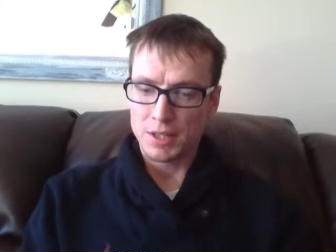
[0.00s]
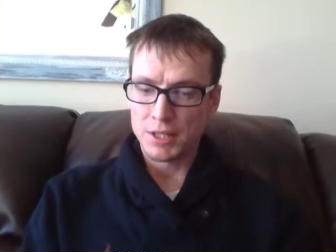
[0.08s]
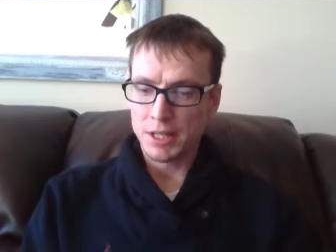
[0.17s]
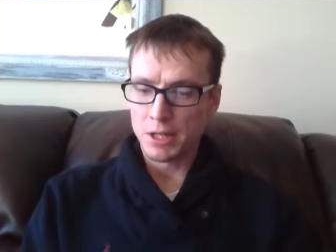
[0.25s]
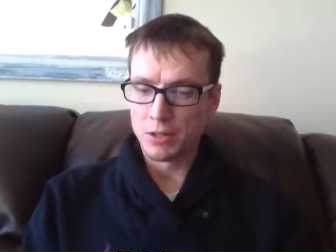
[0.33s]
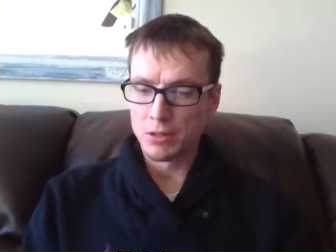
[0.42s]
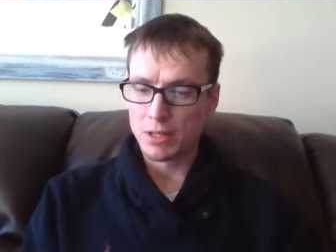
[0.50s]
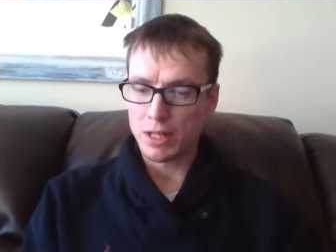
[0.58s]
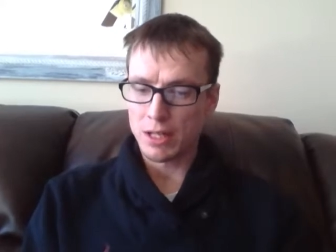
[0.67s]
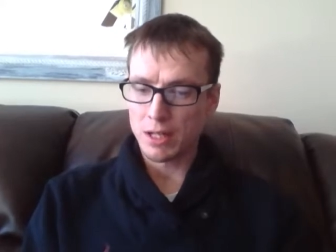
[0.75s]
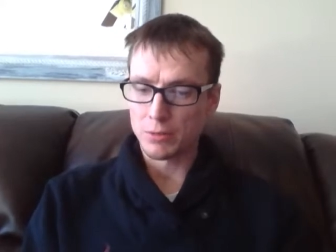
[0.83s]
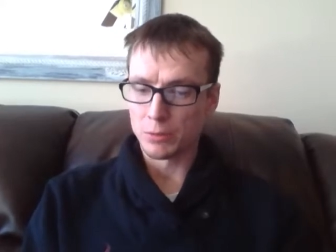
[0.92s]

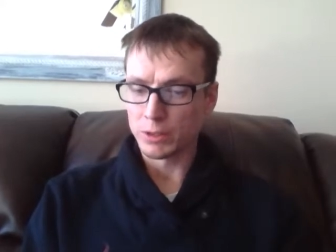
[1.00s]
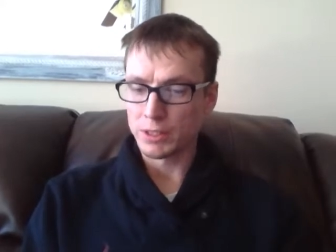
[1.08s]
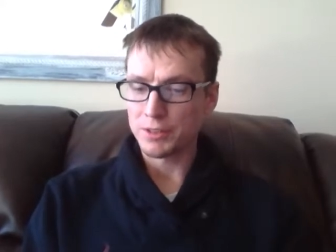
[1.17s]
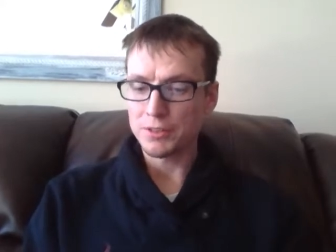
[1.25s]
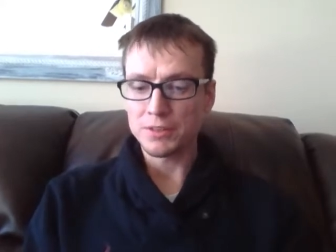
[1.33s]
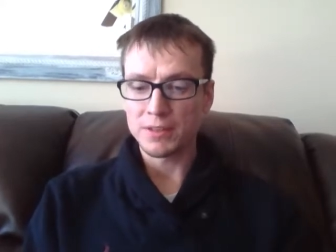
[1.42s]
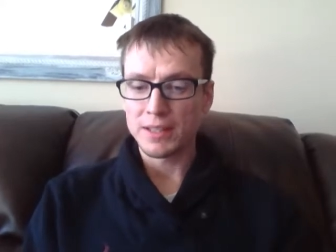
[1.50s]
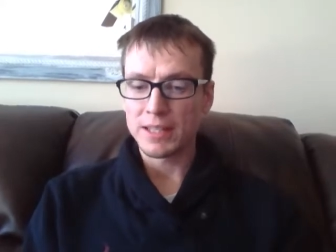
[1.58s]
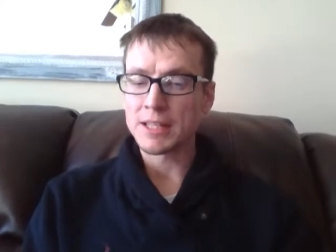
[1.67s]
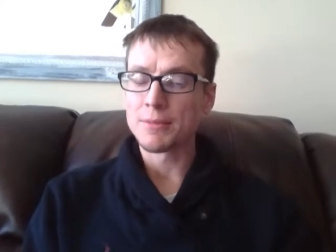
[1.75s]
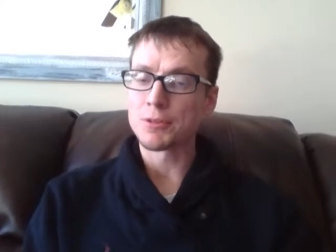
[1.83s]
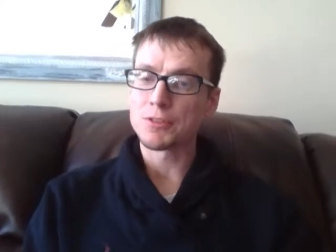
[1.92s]
They'll release
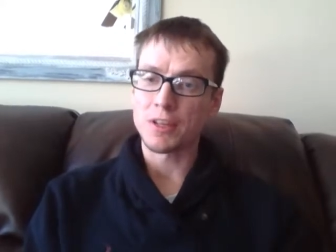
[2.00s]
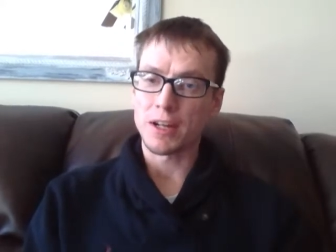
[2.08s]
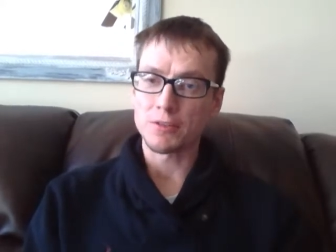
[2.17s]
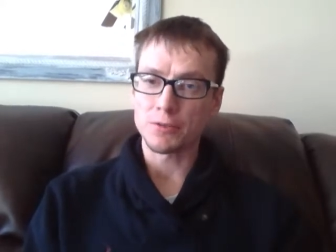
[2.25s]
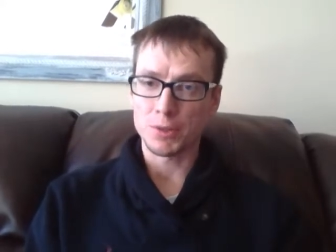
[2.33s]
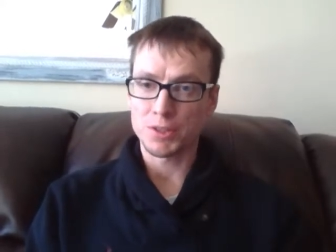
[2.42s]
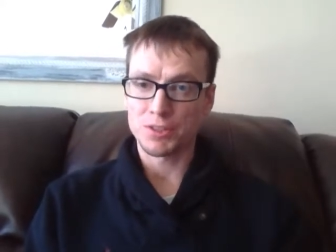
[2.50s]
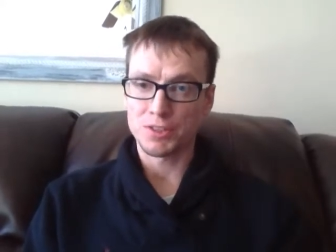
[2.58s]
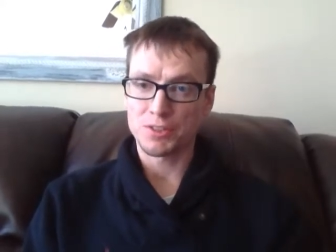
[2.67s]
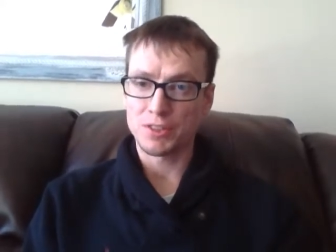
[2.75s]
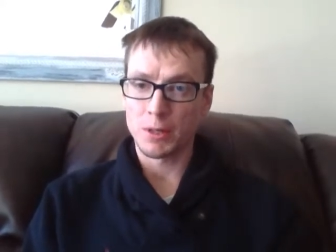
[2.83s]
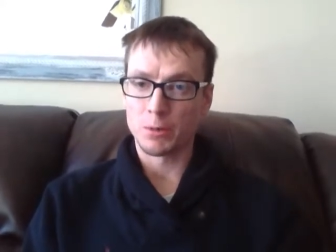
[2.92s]
hemocytes, which is
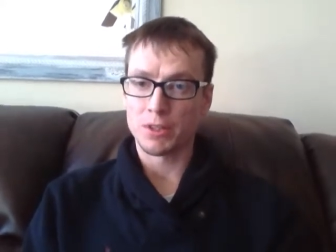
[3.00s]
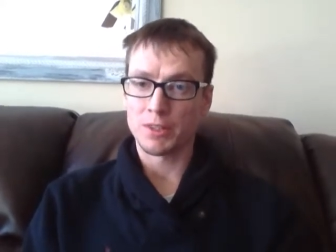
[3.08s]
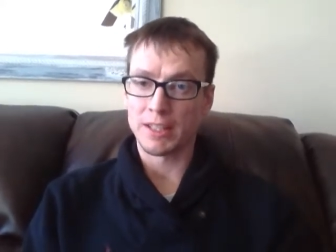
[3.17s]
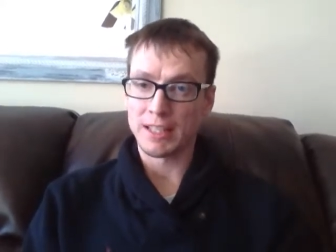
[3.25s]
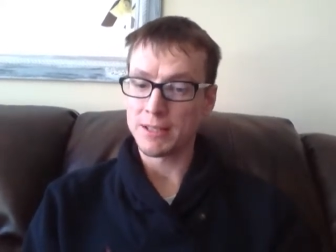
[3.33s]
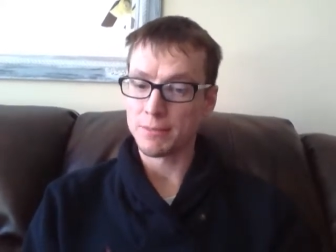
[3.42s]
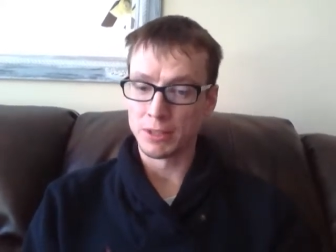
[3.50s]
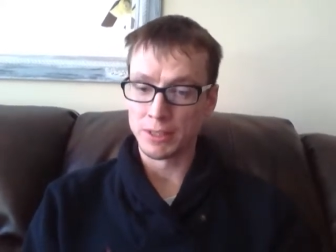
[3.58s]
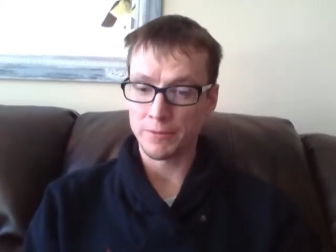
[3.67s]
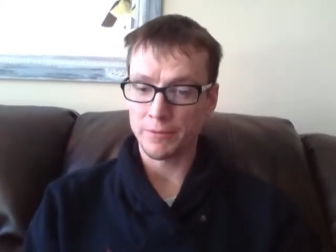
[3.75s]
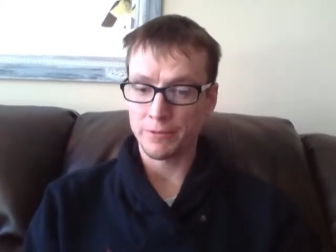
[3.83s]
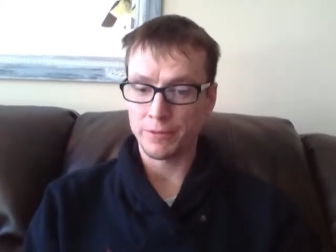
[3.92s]
a cell within the
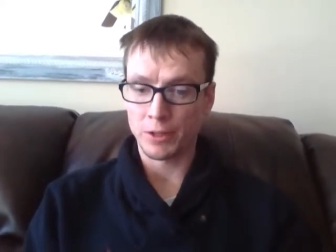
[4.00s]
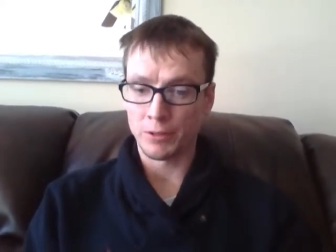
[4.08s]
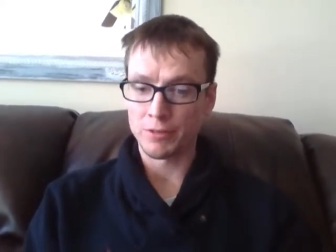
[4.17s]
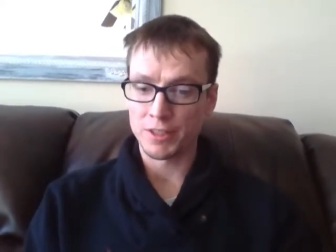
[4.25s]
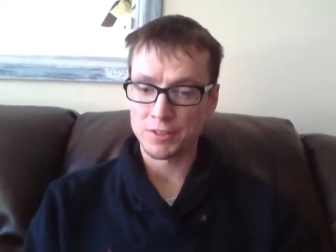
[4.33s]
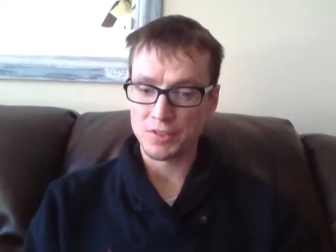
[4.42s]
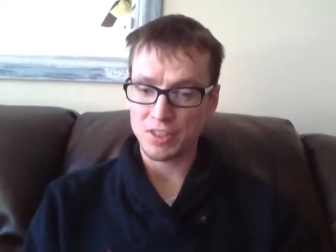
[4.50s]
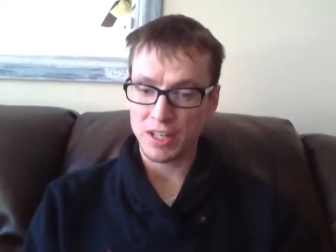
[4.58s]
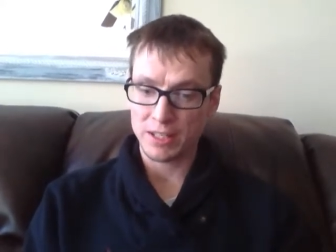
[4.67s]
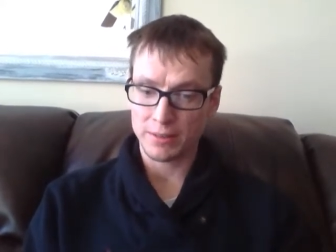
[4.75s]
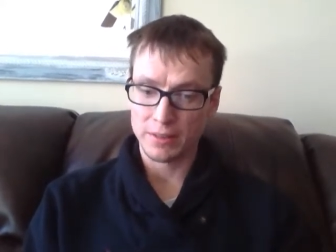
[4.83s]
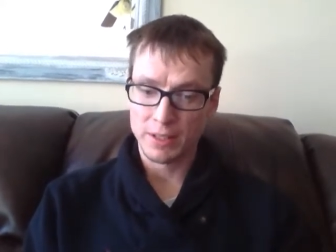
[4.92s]
hemolymph of an
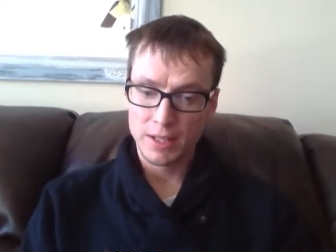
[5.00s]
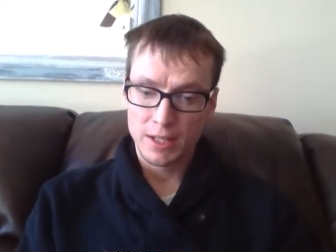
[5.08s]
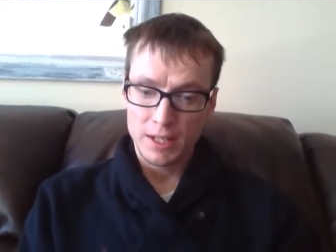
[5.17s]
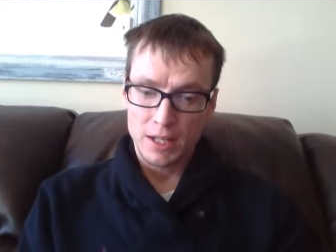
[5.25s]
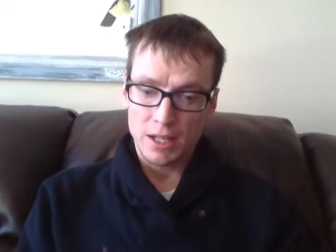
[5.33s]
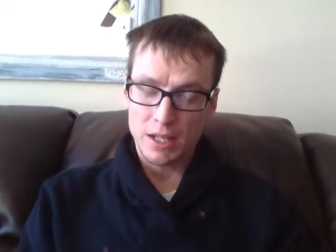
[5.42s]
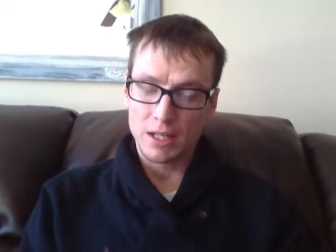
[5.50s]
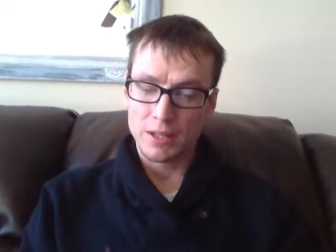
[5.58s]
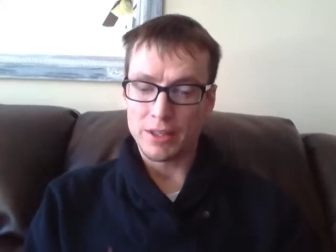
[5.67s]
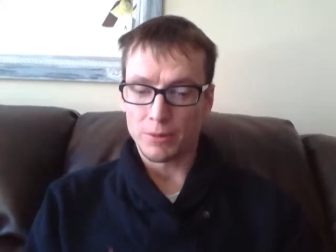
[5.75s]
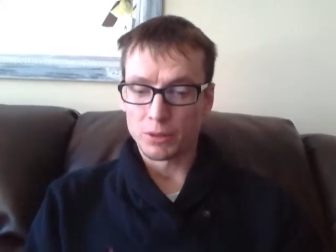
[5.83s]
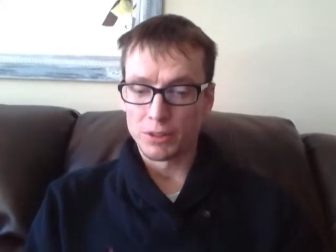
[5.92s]
insect,
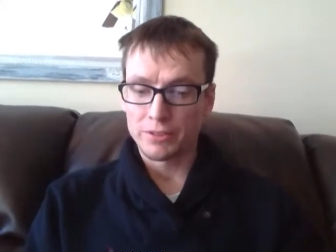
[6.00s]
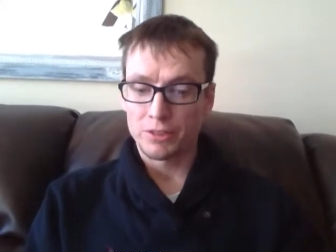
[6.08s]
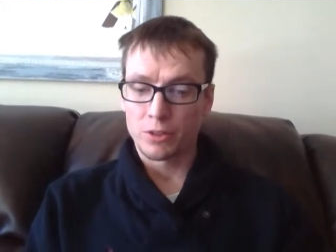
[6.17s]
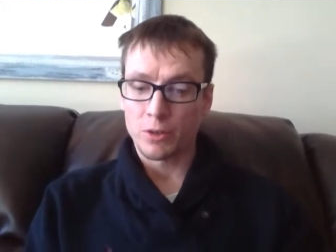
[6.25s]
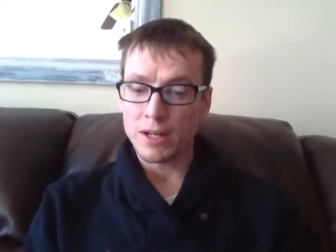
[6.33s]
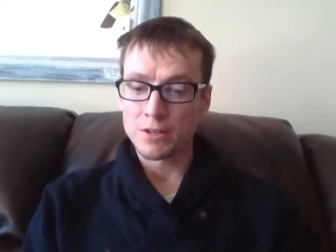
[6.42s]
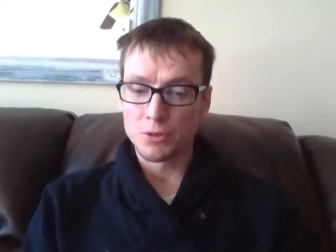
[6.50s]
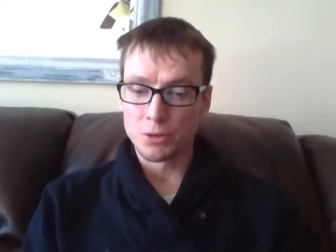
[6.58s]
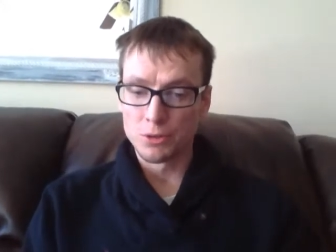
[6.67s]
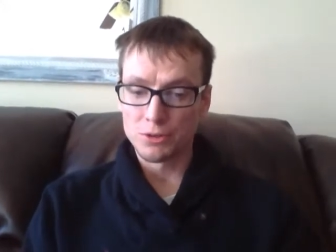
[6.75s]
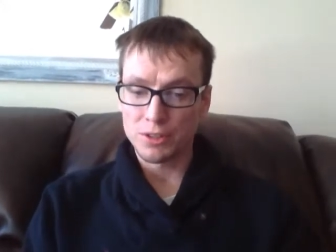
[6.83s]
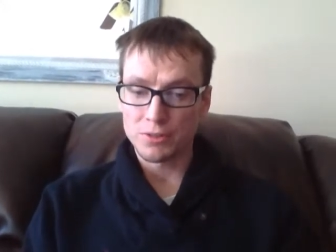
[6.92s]
that release
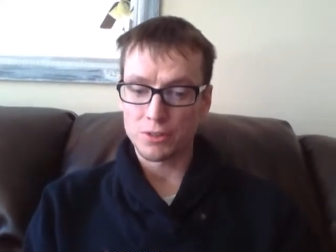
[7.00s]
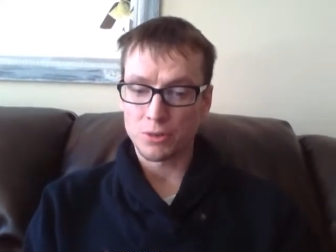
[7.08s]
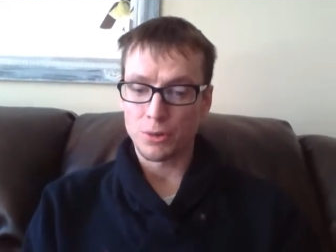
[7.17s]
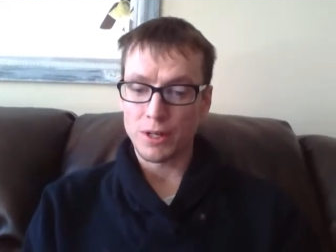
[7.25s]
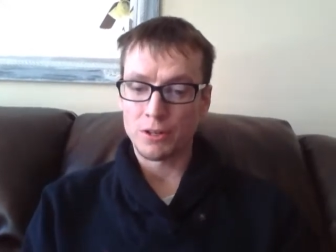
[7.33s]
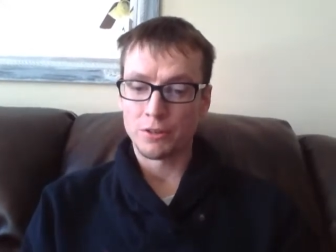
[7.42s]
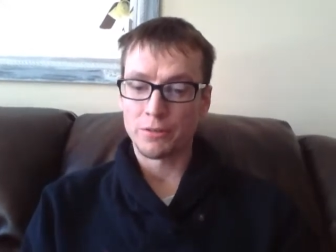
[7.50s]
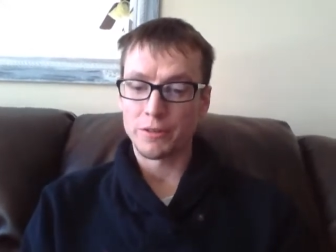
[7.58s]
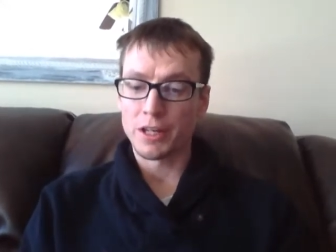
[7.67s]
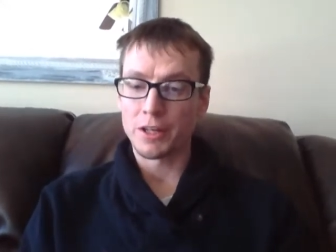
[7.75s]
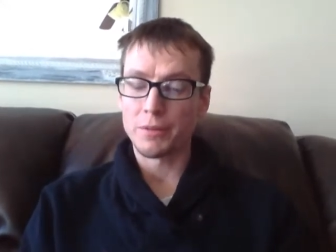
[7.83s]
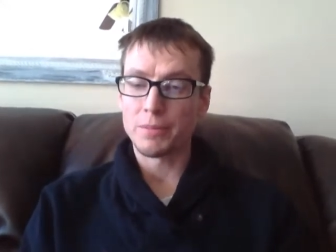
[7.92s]
granules that surround
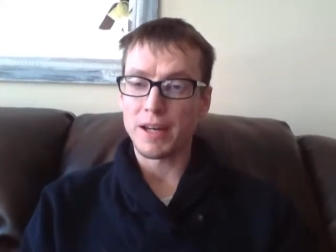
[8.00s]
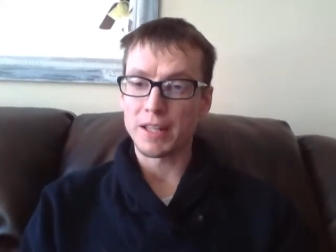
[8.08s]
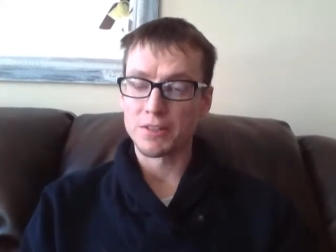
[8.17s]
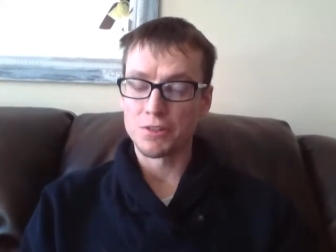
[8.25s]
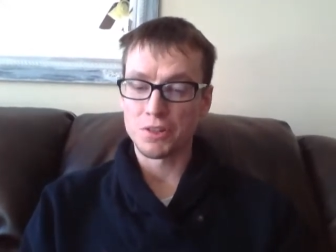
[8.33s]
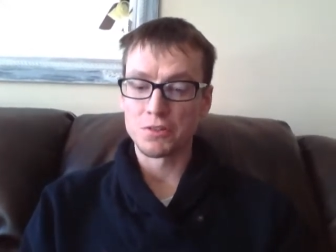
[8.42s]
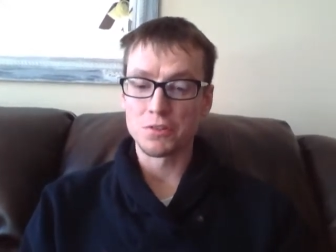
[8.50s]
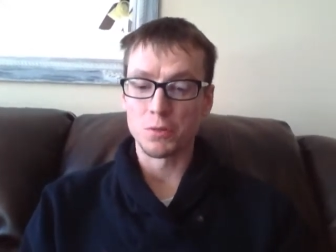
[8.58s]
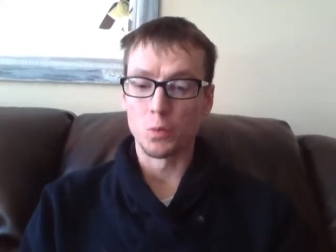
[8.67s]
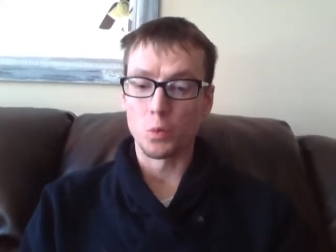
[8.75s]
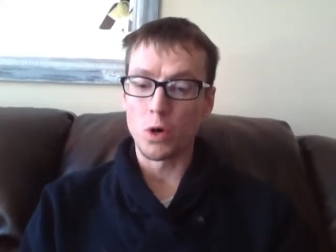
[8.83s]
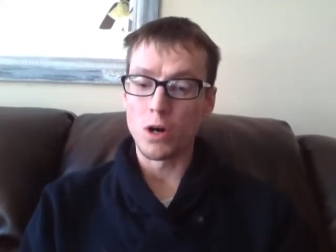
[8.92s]
the pathogens
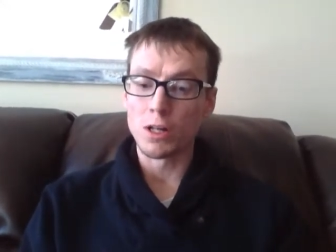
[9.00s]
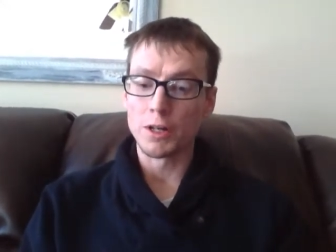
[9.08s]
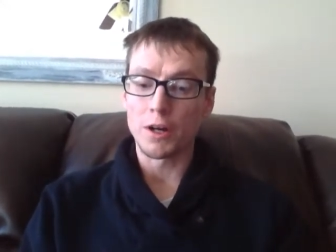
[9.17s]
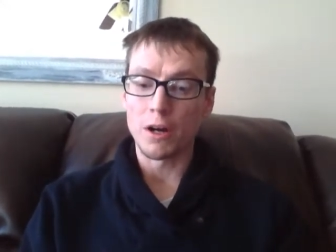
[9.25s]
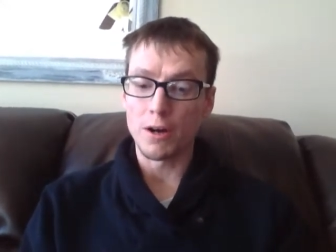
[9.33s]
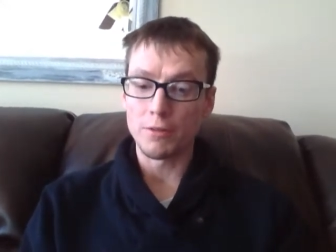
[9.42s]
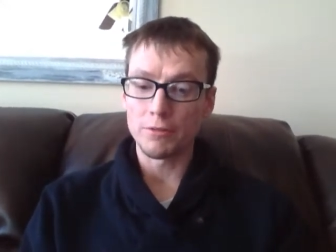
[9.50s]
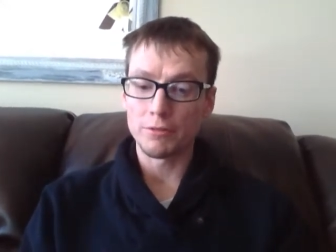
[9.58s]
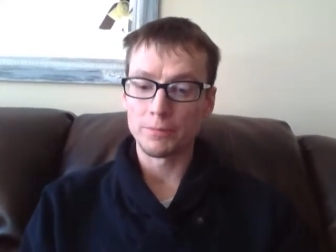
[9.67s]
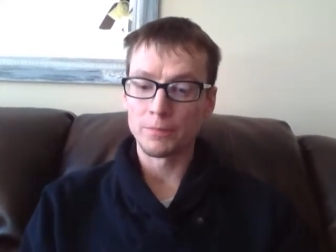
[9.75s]
and wall it off.